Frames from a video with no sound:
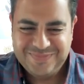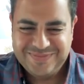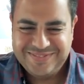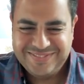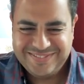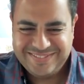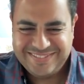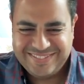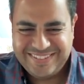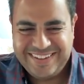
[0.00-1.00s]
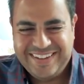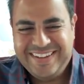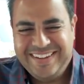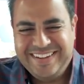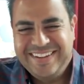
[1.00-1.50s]

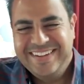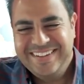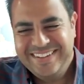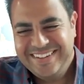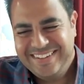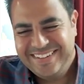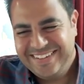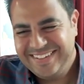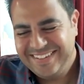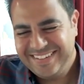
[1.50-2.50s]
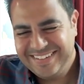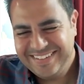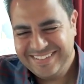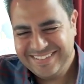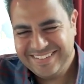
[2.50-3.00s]

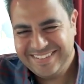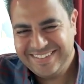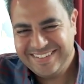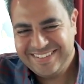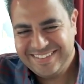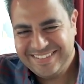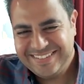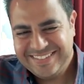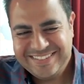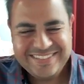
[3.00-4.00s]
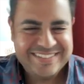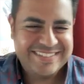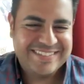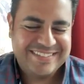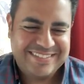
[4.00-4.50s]

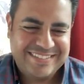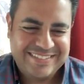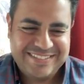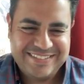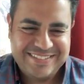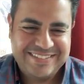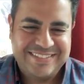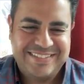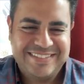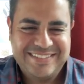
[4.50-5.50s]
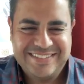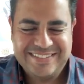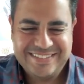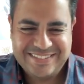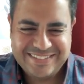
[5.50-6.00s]

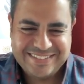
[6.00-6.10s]
This person isn't speaking.